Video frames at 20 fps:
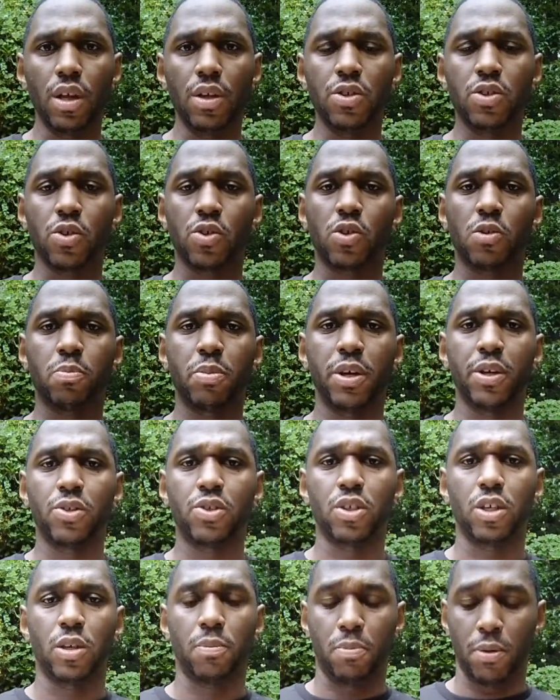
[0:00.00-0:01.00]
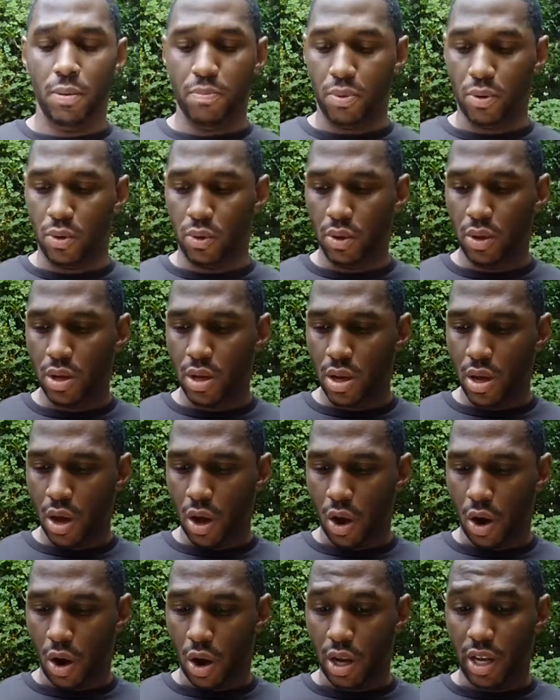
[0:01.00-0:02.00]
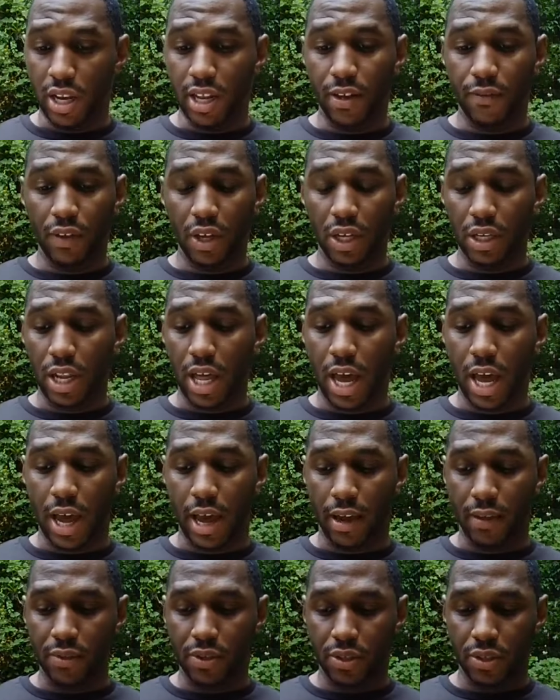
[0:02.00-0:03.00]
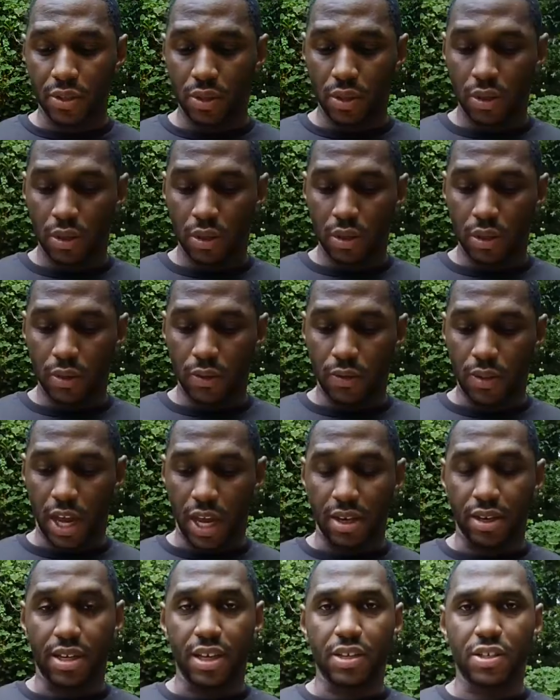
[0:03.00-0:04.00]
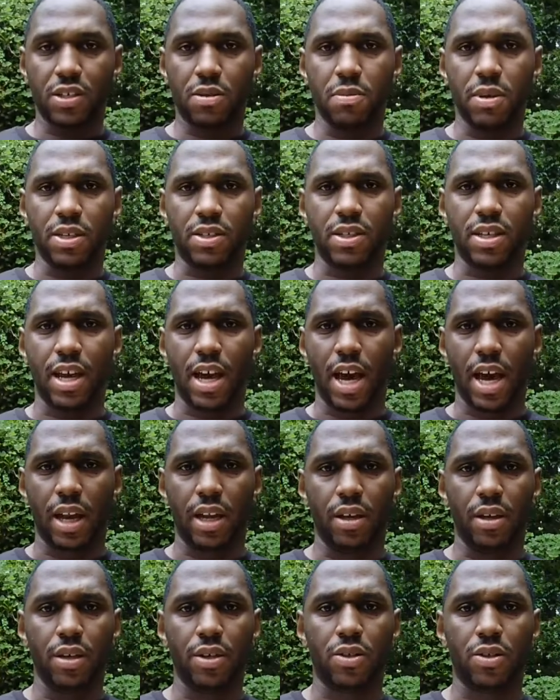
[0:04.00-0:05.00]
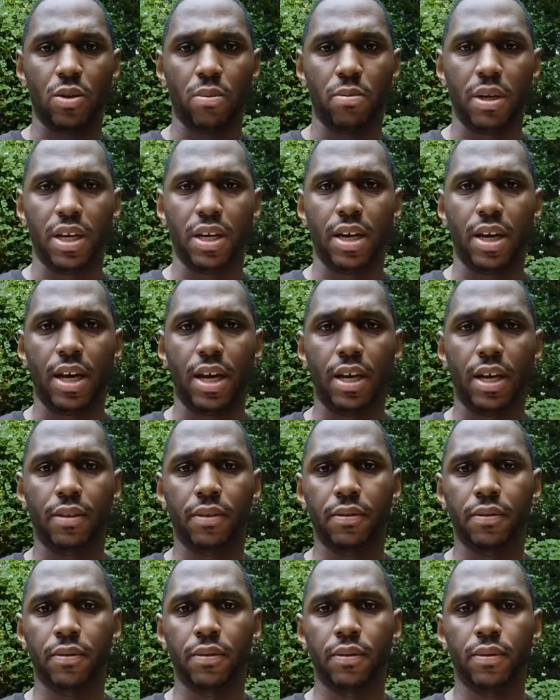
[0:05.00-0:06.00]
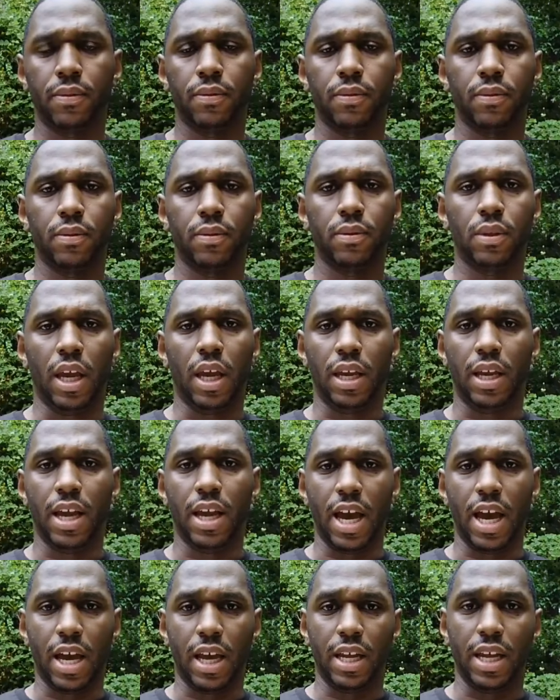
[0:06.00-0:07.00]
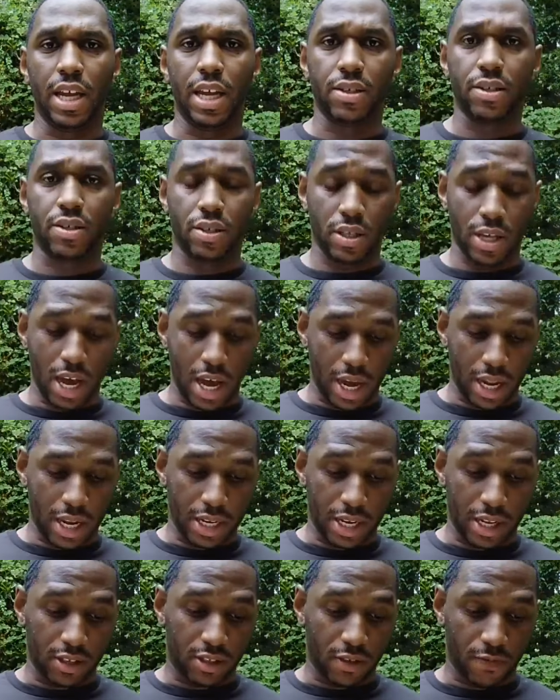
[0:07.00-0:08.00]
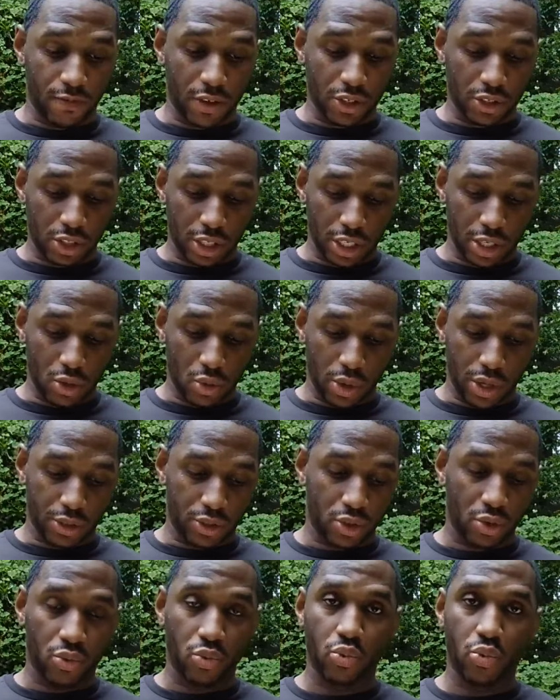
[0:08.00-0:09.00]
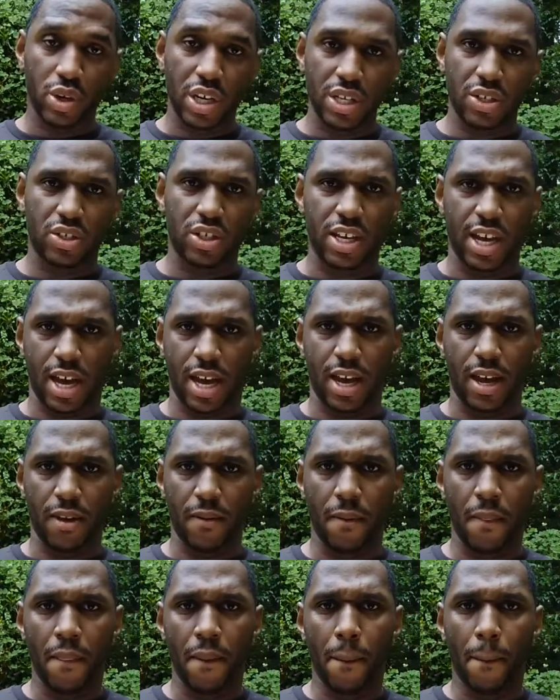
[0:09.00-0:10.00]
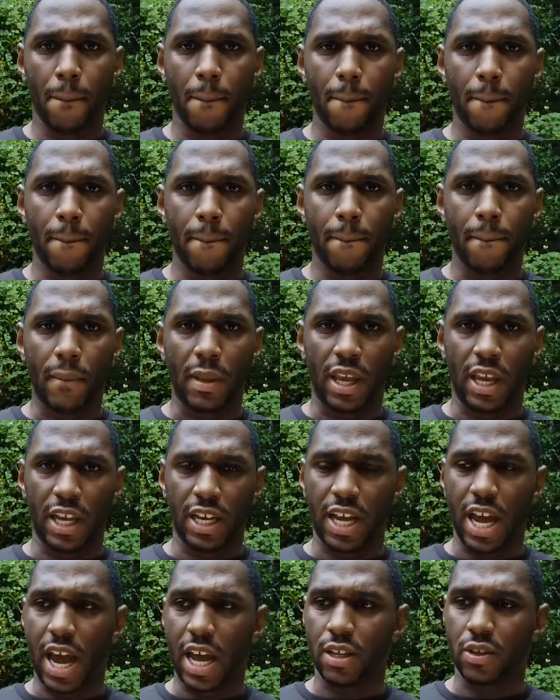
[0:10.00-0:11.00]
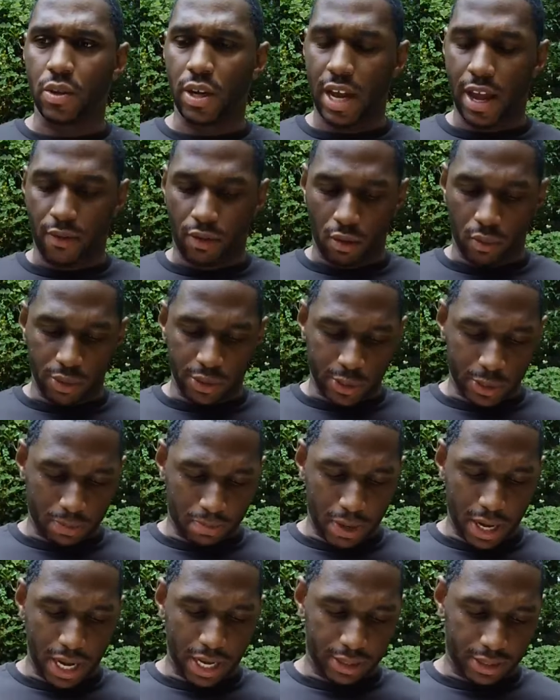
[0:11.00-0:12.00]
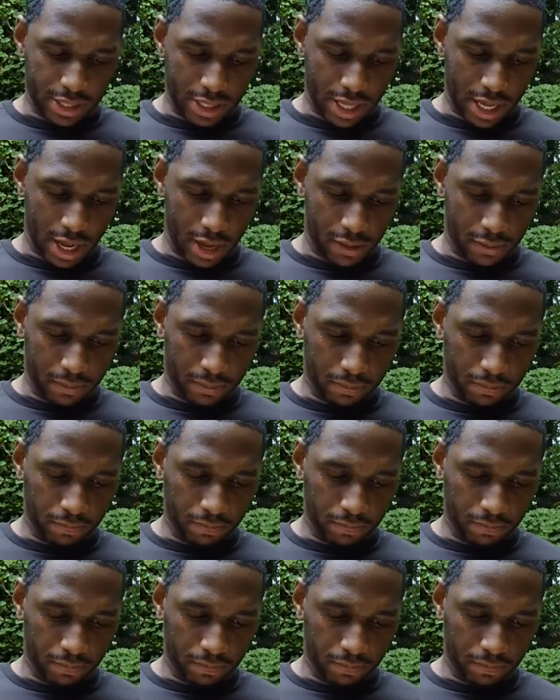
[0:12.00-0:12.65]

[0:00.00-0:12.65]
So spiritually, people are living lives that dismiss God and disobey God, and God is eventually going to reach God, and God is going to have to respond to that.